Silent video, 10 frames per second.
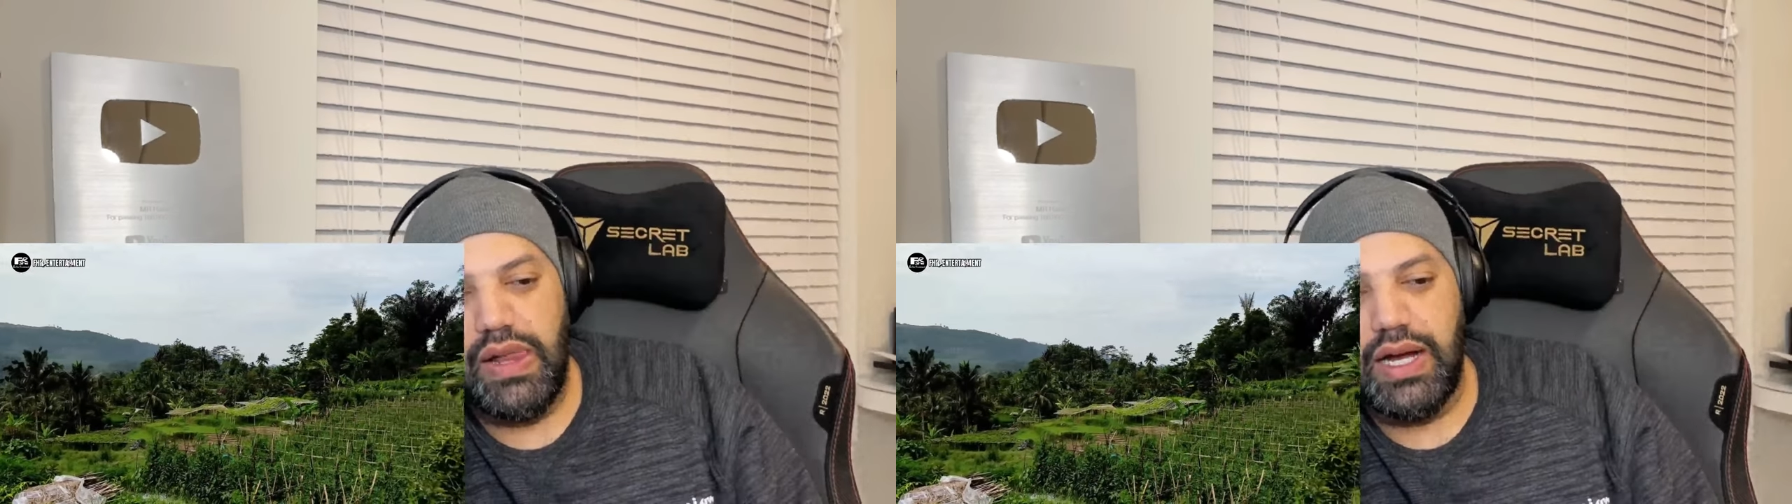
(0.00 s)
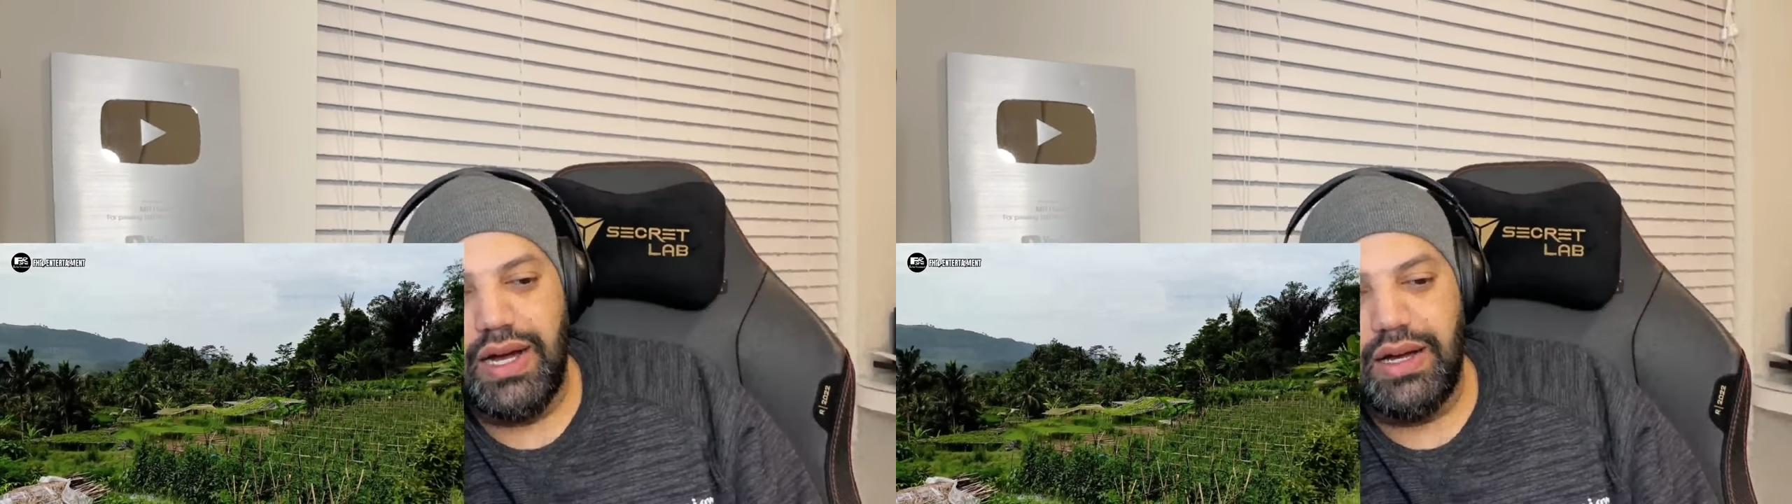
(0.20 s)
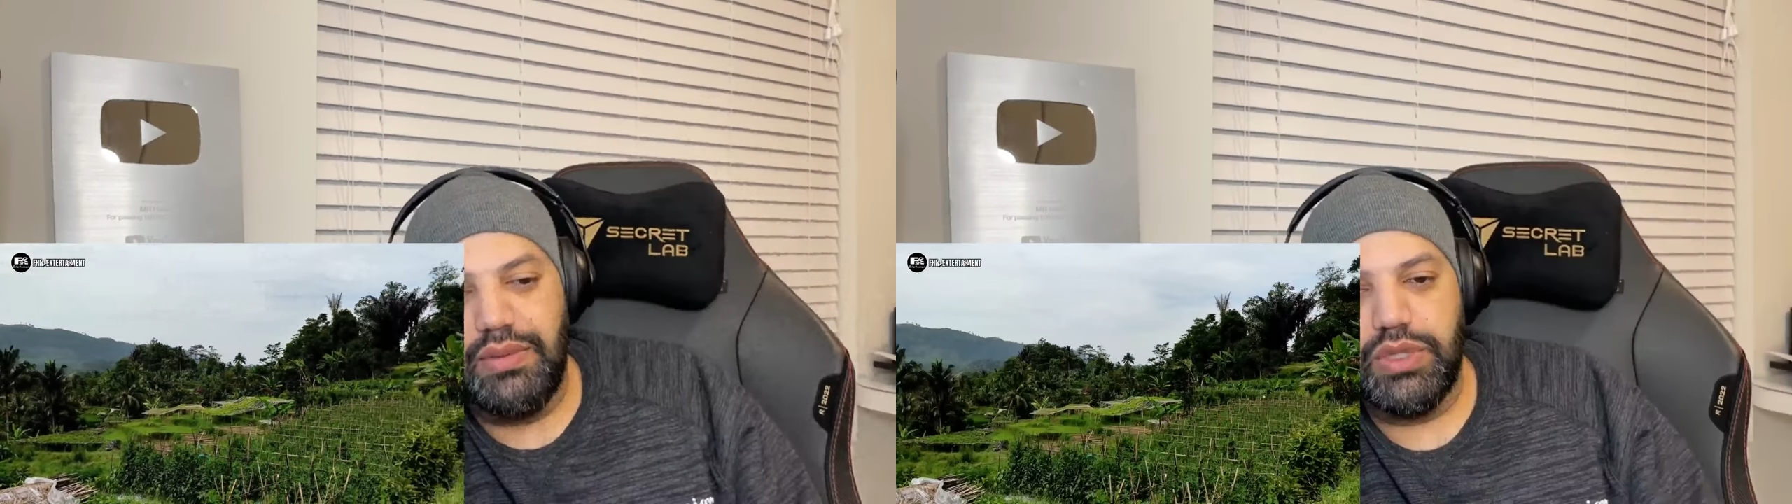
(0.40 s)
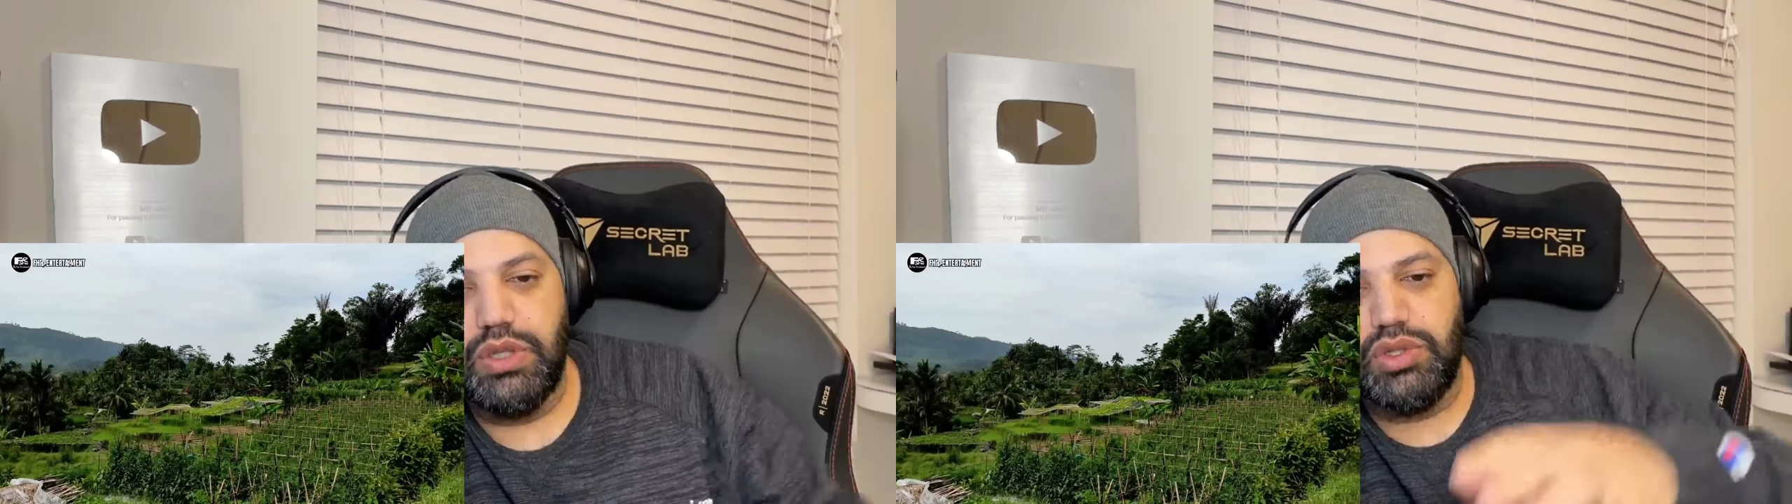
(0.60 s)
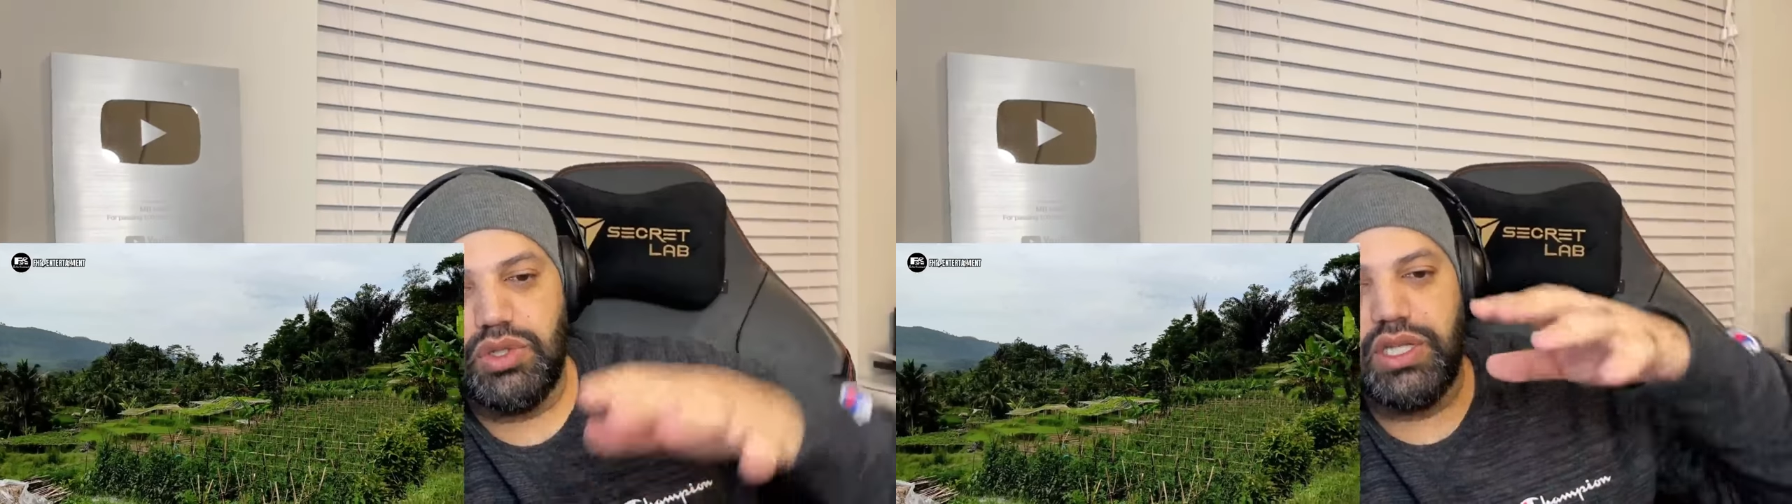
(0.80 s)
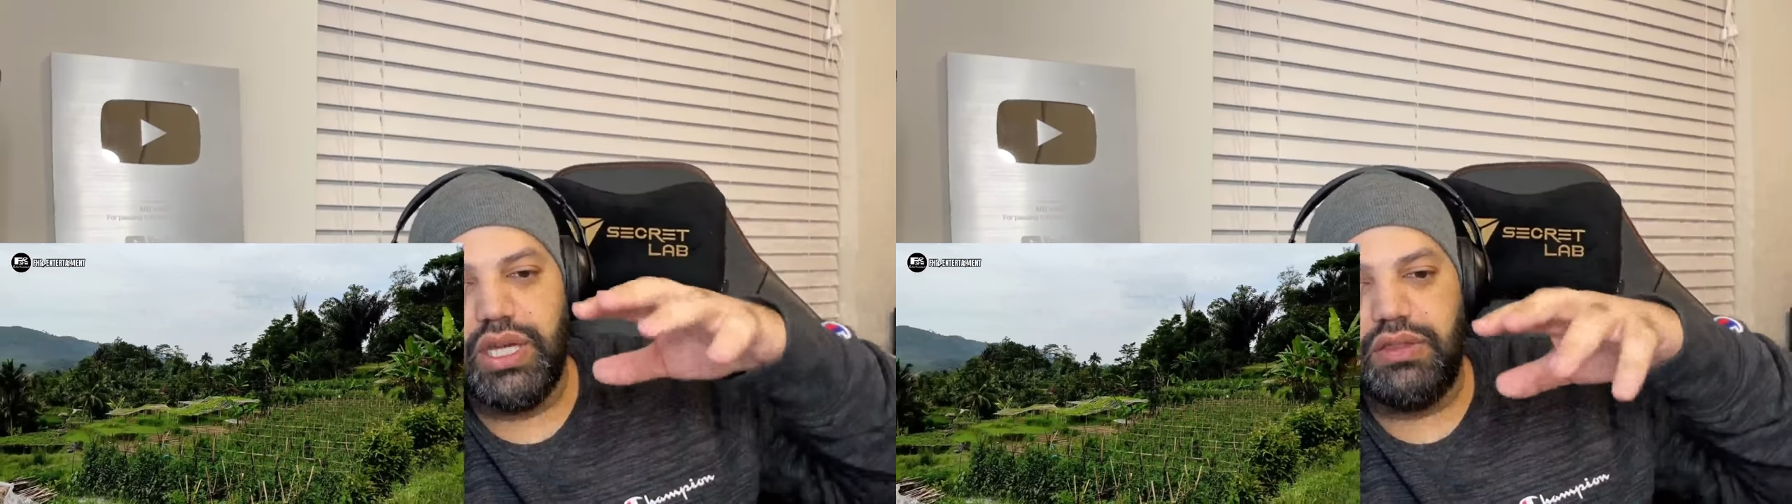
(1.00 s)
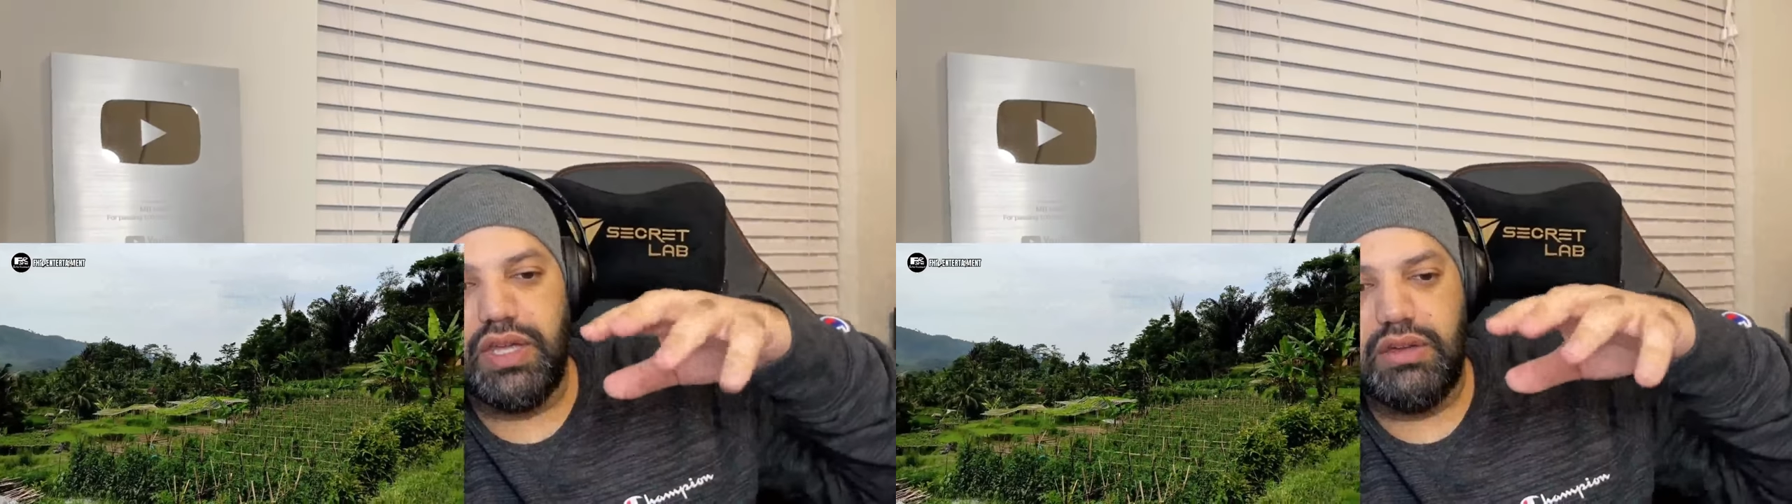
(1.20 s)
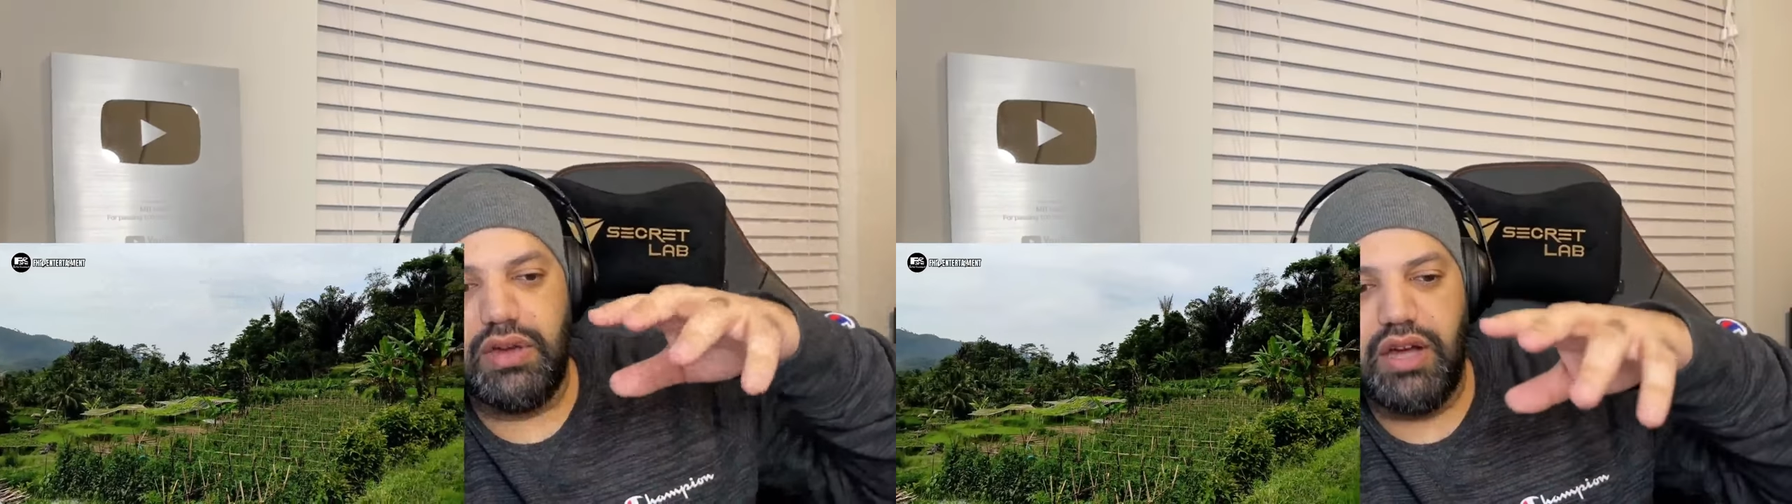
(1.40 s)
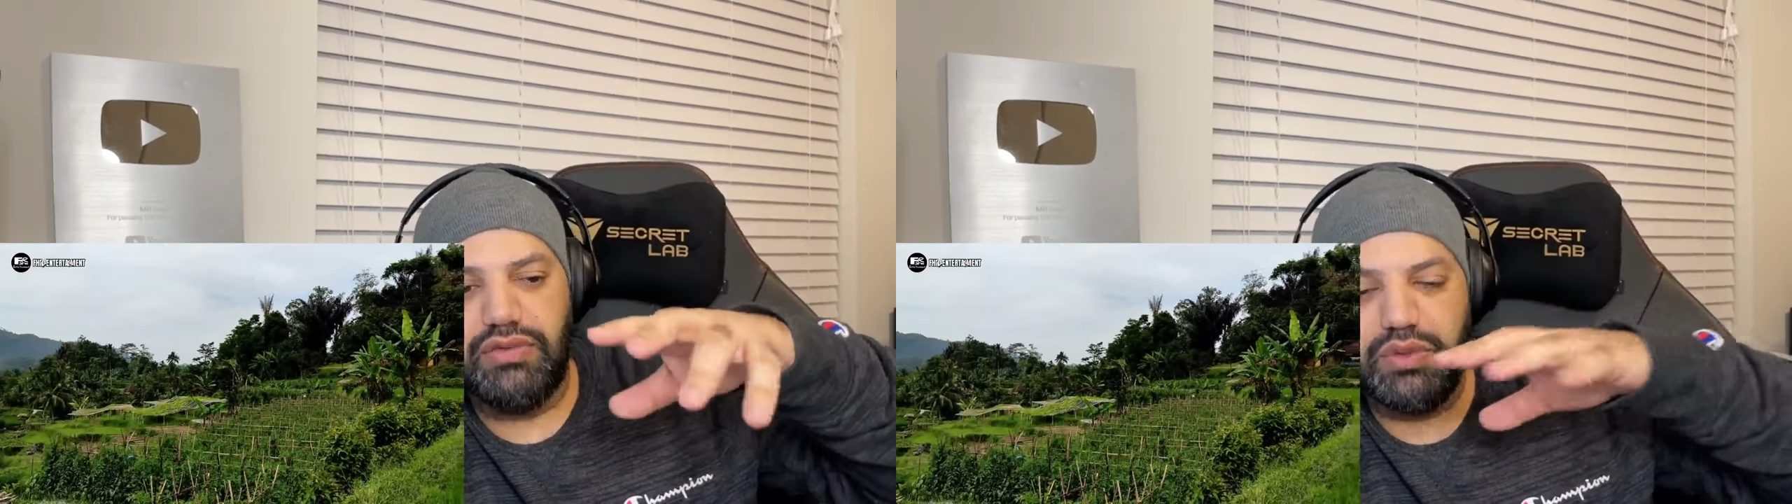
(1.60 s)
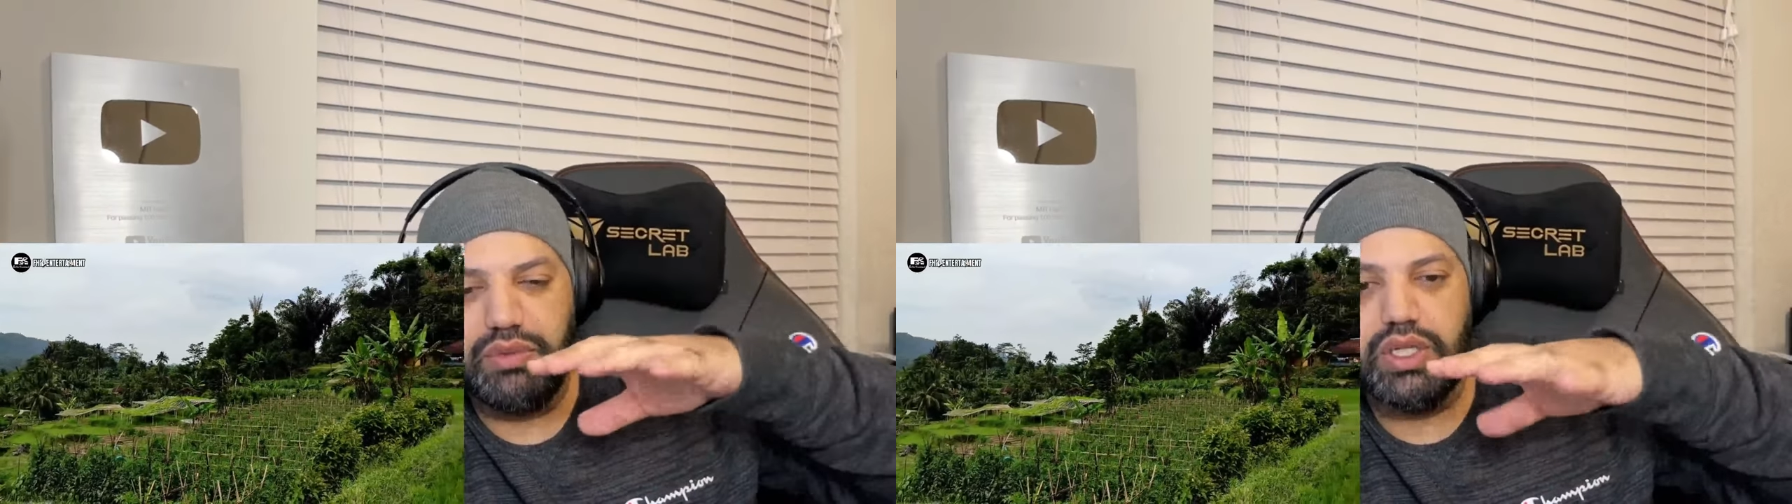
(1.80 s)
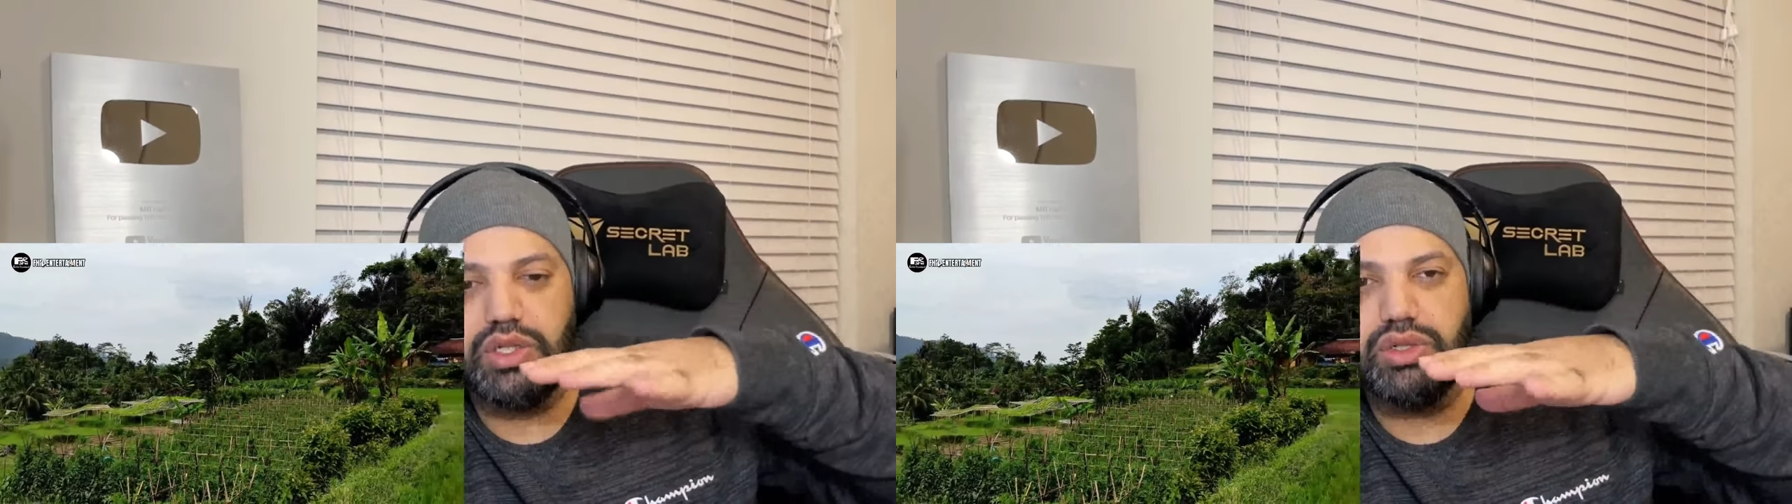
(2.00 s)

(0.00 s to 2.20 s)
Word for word: Um, usually I think you have to make